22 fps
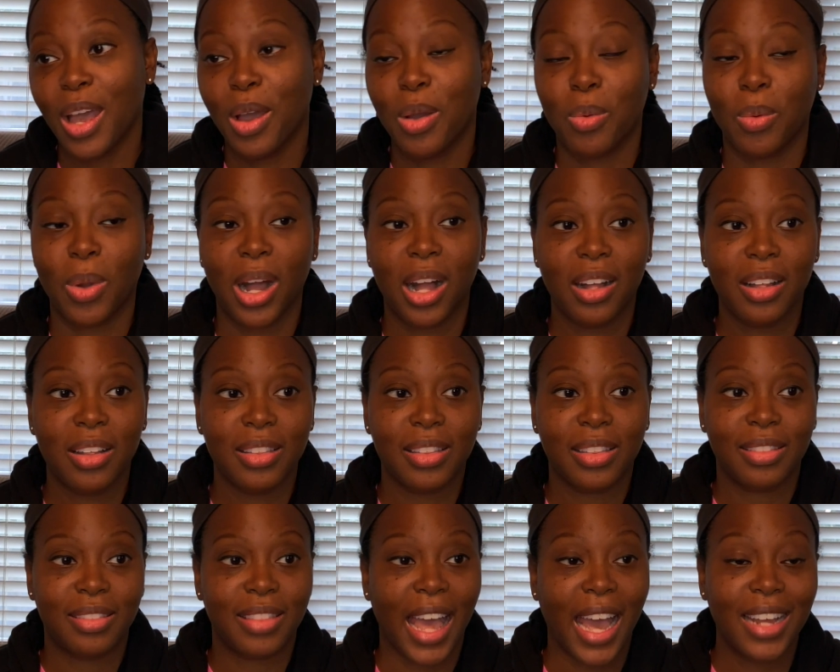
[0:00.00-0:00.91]

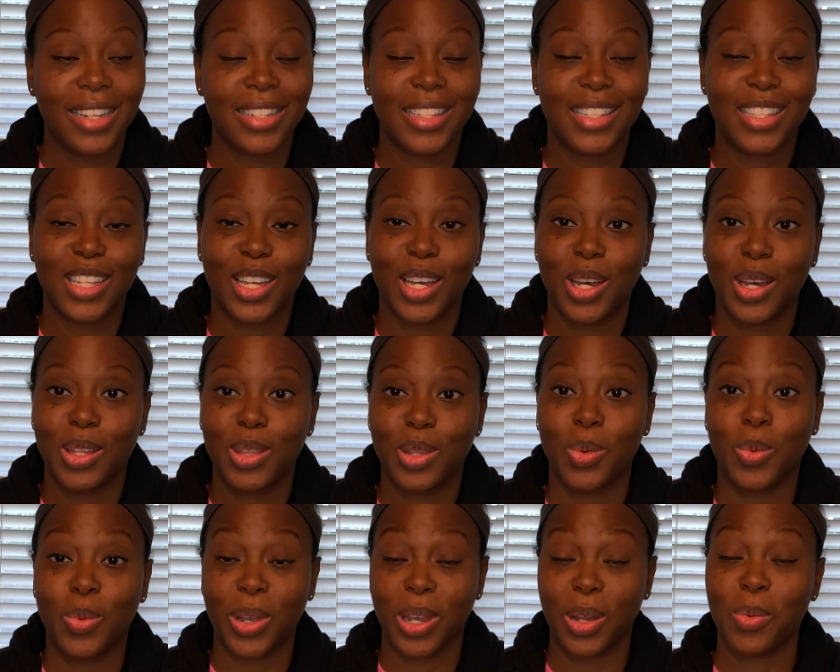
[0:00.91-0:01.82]
Well, that's the
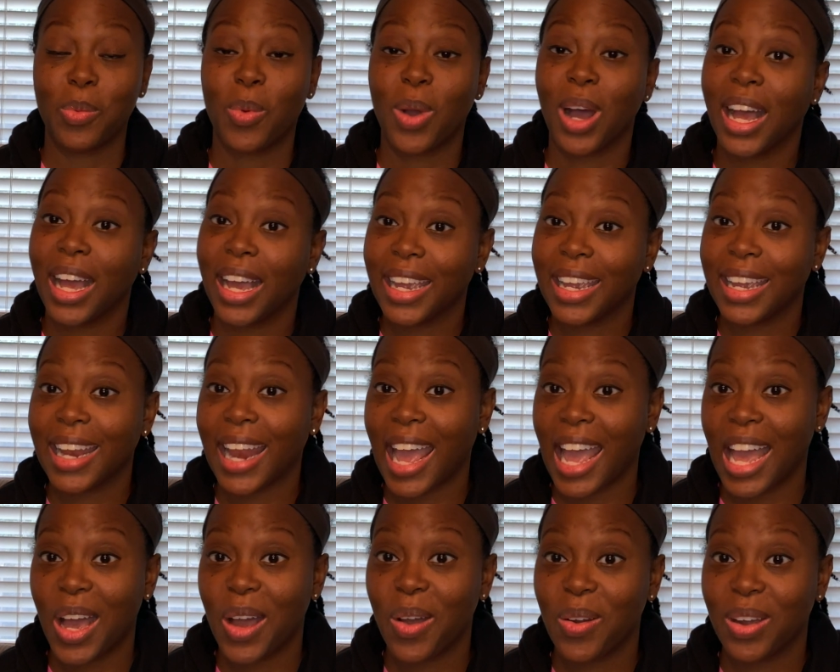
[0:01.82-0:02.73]
when, why, and
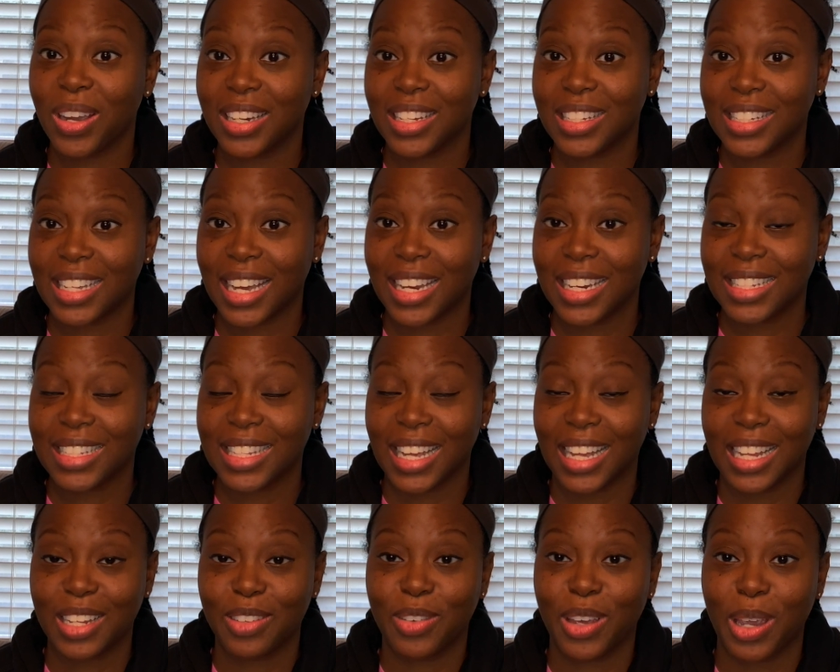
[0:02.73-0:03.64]
how I decided to
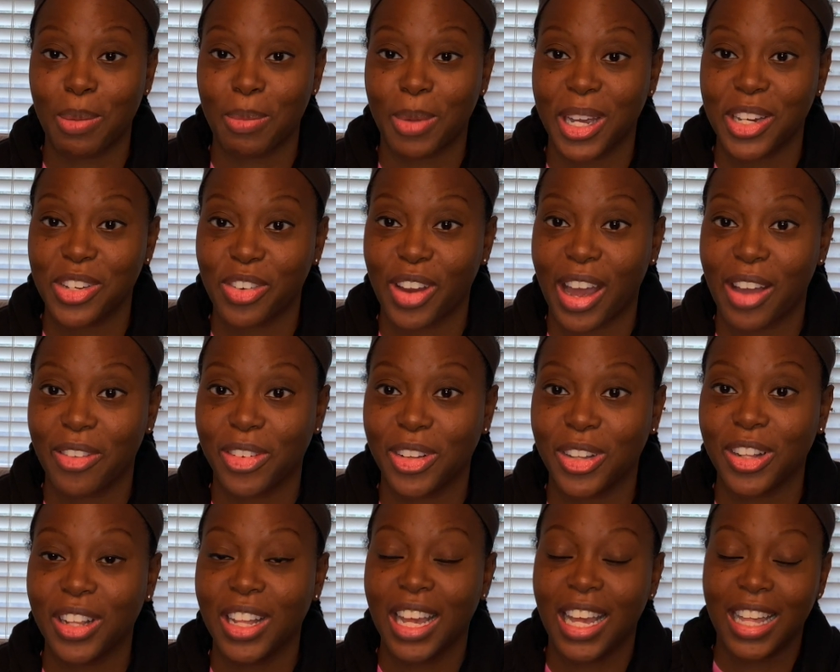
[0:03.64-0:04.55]
elevate my
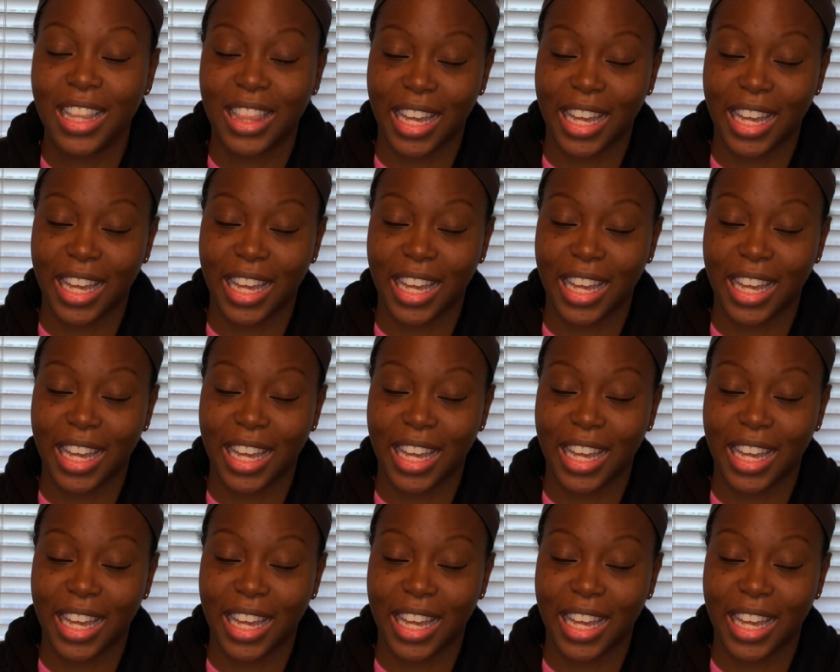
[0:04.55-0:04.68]
travel.